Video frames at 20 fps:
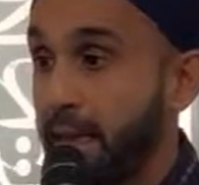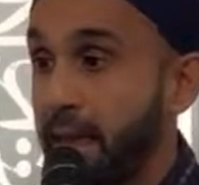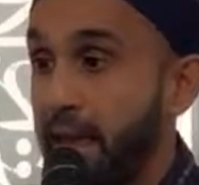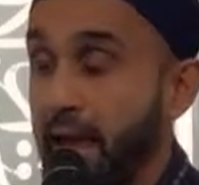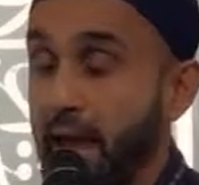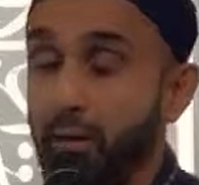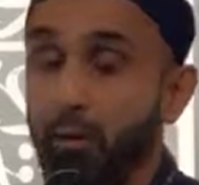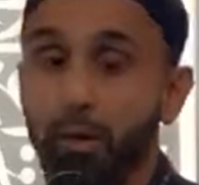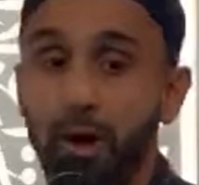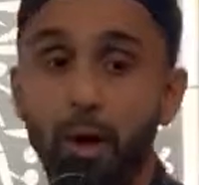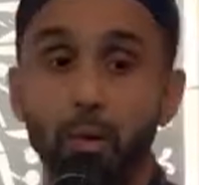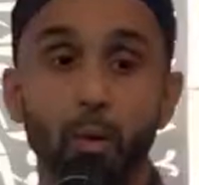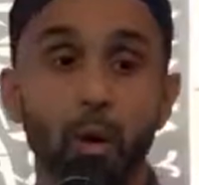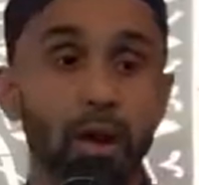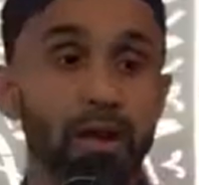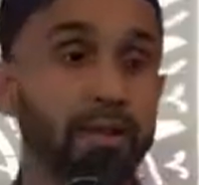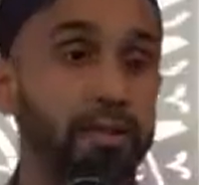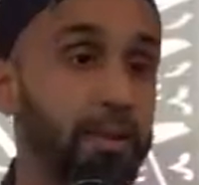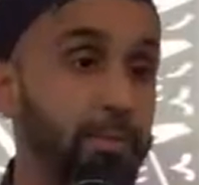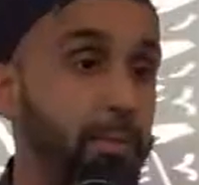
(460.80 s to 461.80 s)
And what I
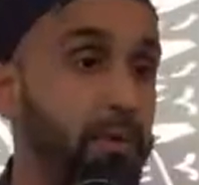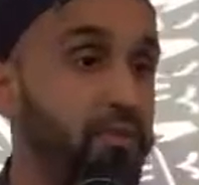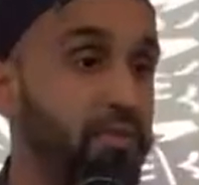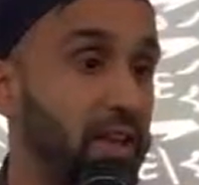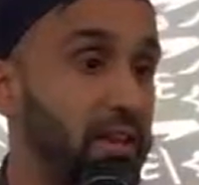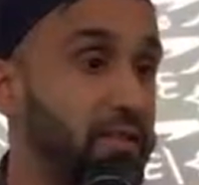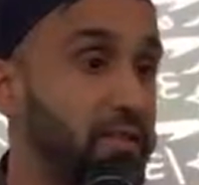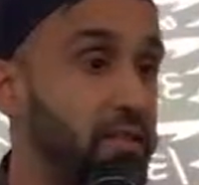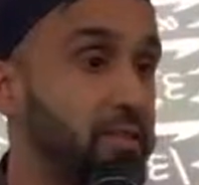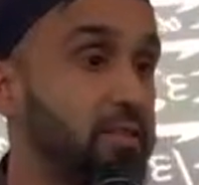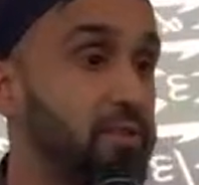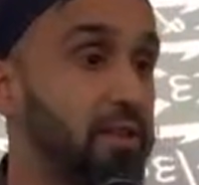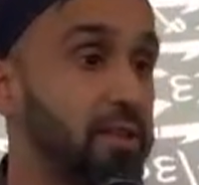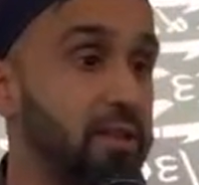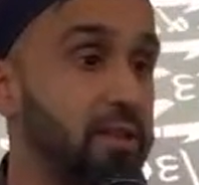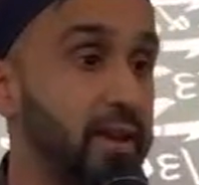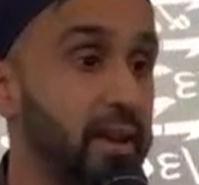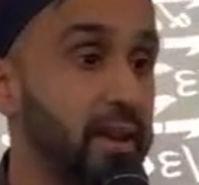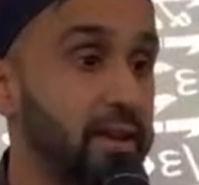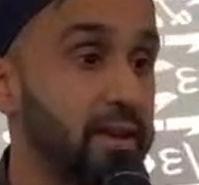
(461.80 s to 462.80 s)
wanted to present to you
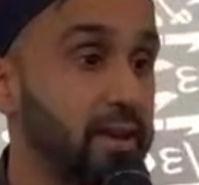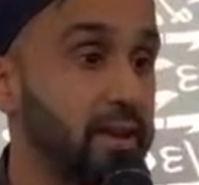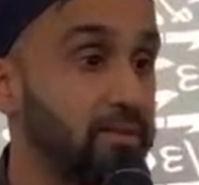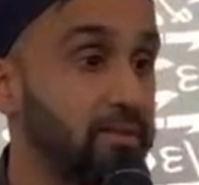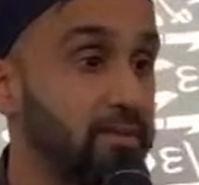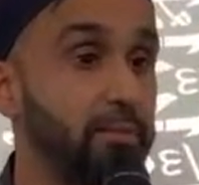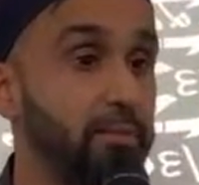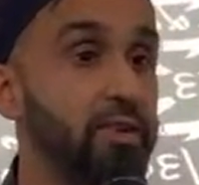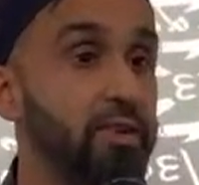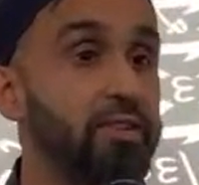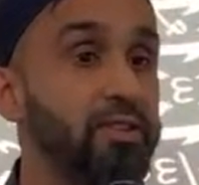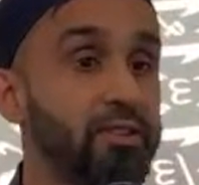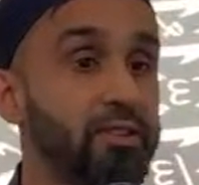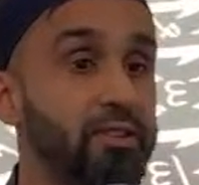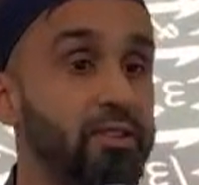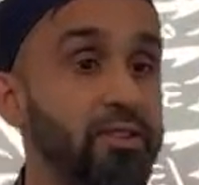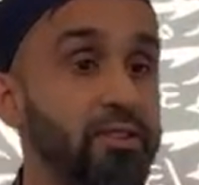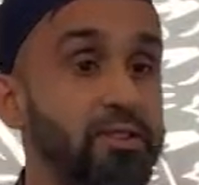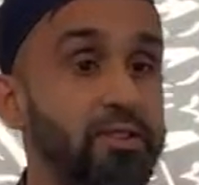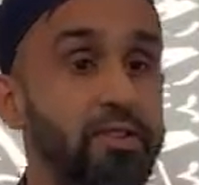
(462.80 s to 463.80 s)
today is some
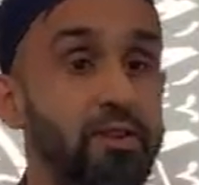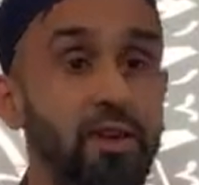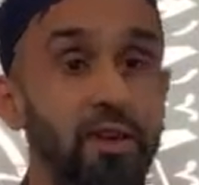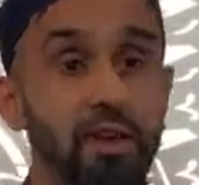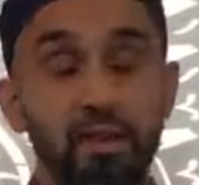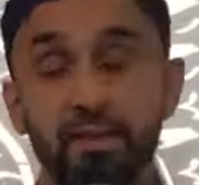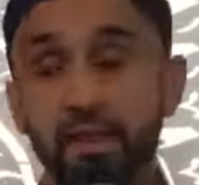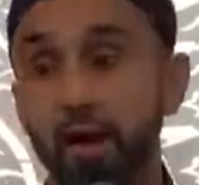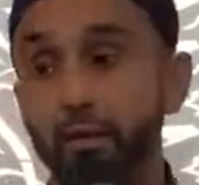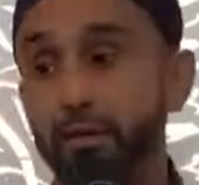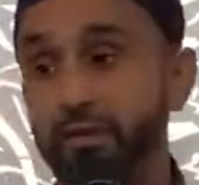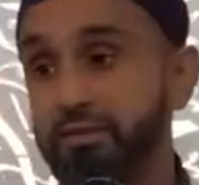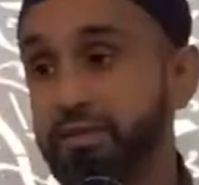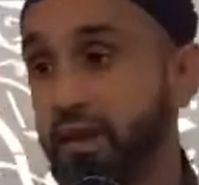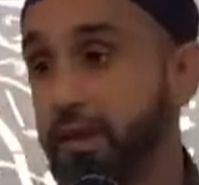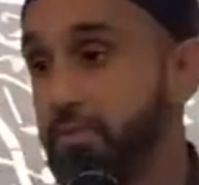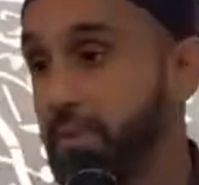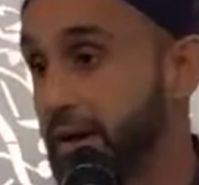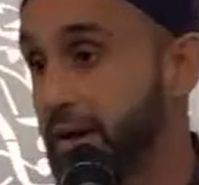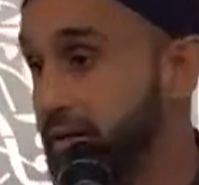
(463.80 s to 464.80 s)
research that was
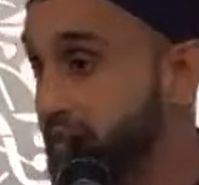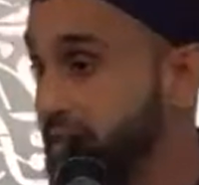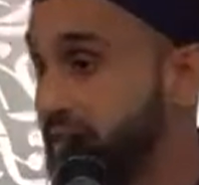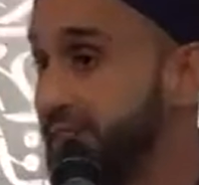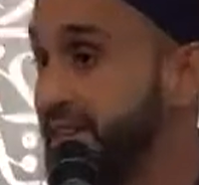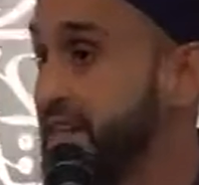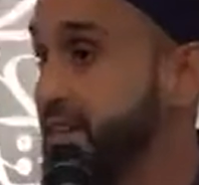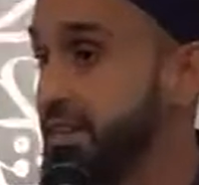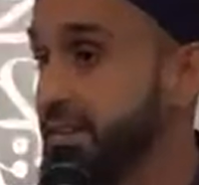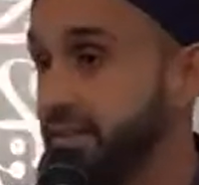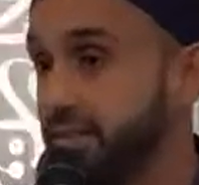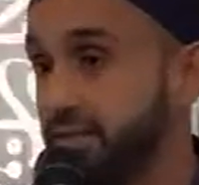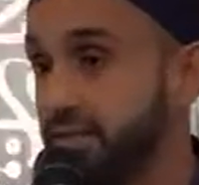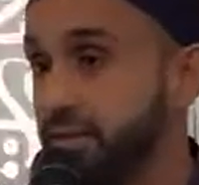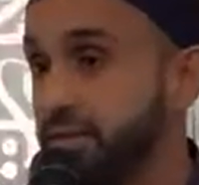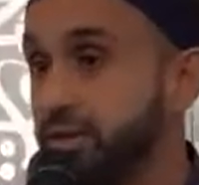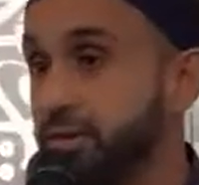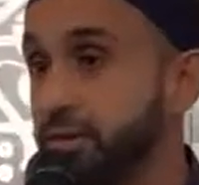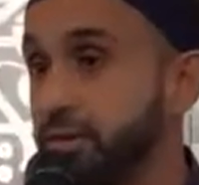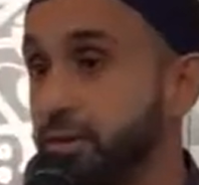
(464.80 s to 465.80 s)
done by Yaqeen
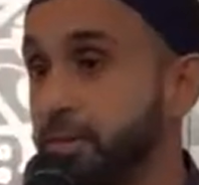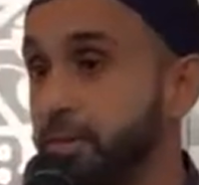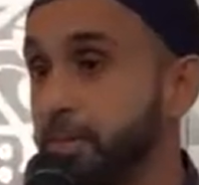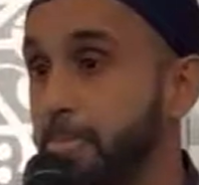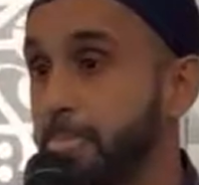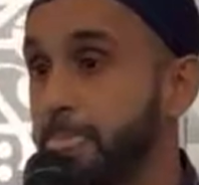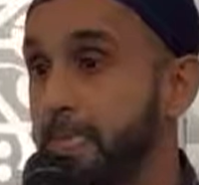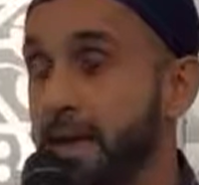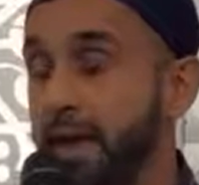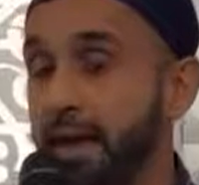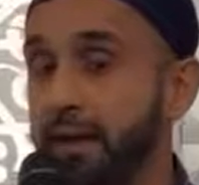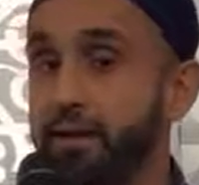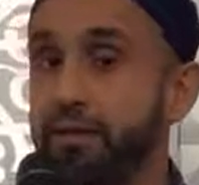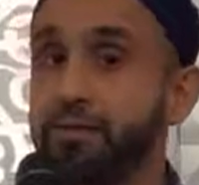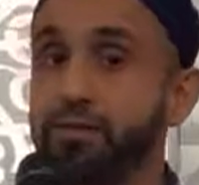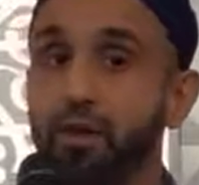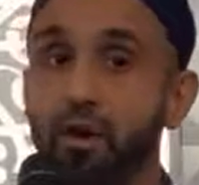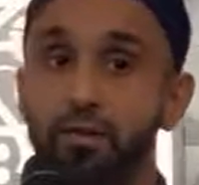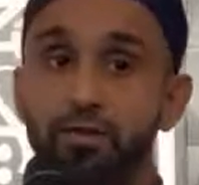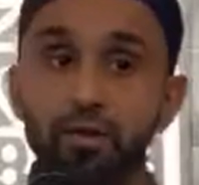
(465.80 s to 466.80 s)
Institute, and
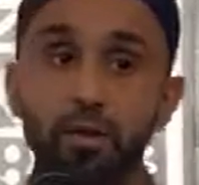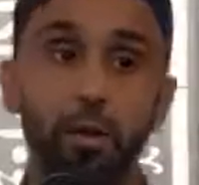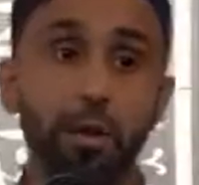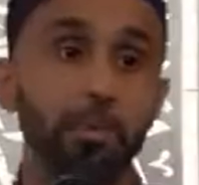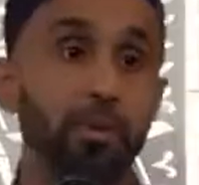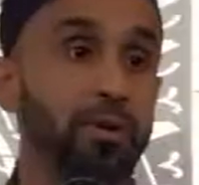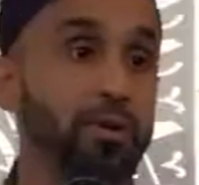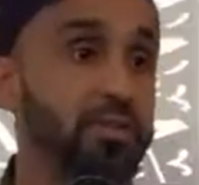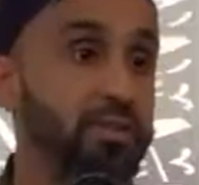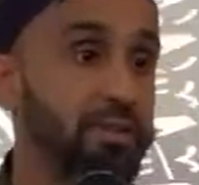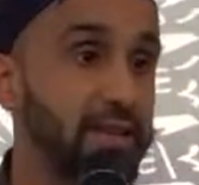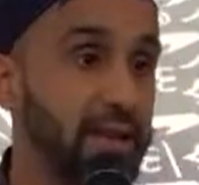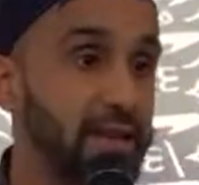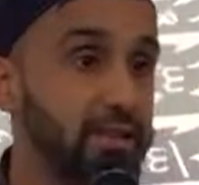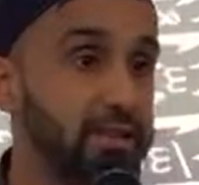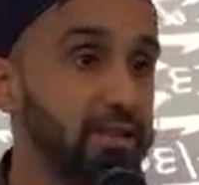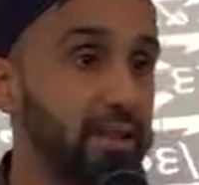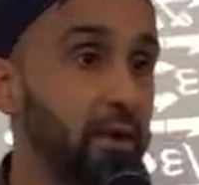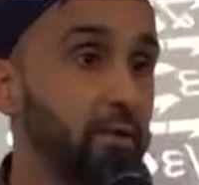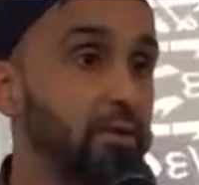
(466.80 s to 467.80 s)
it's also a
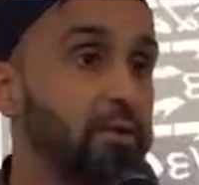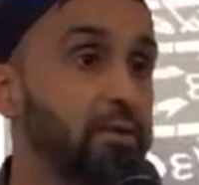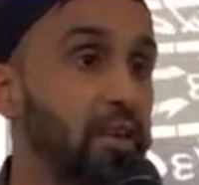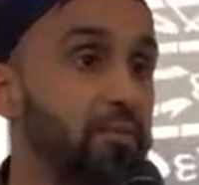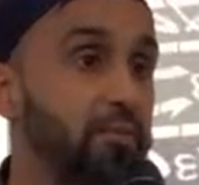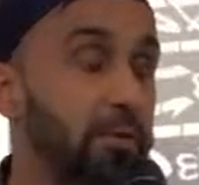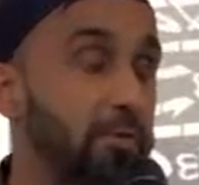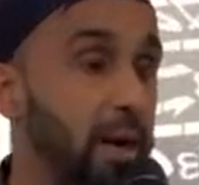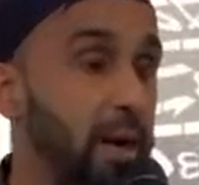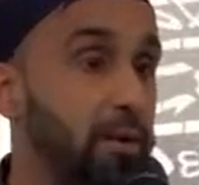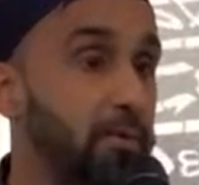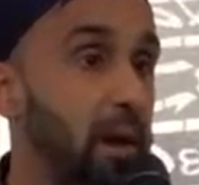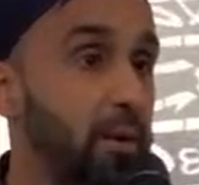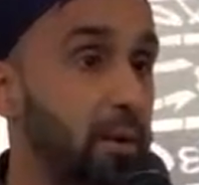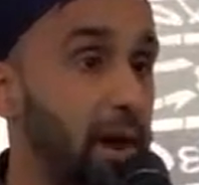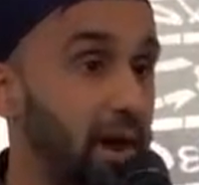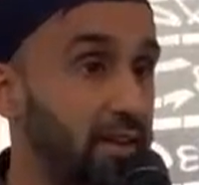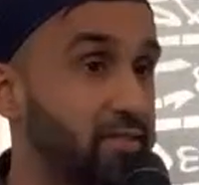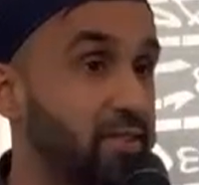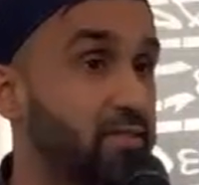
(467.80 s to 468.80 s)
presentation that was given by Imam
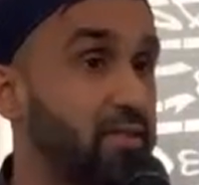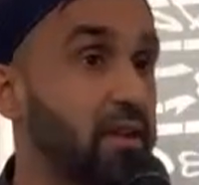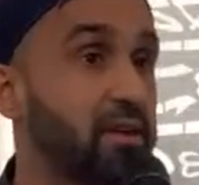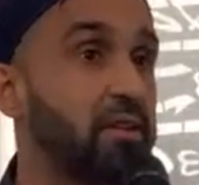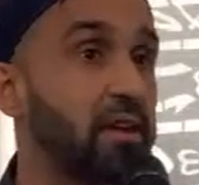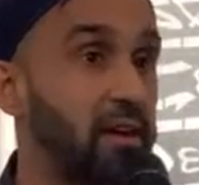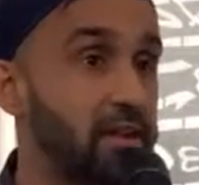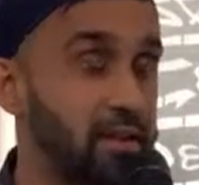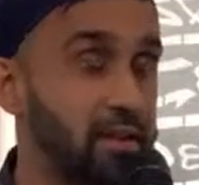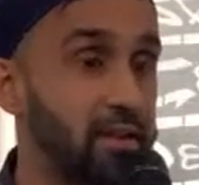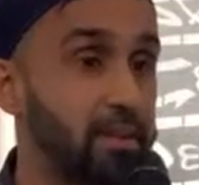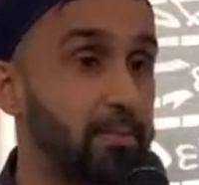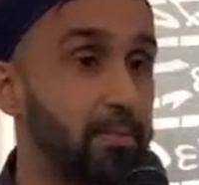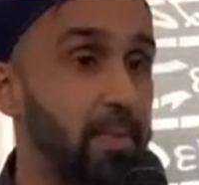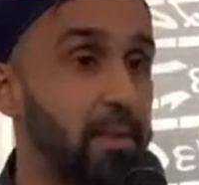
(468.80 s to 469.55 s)
Asif Hirani,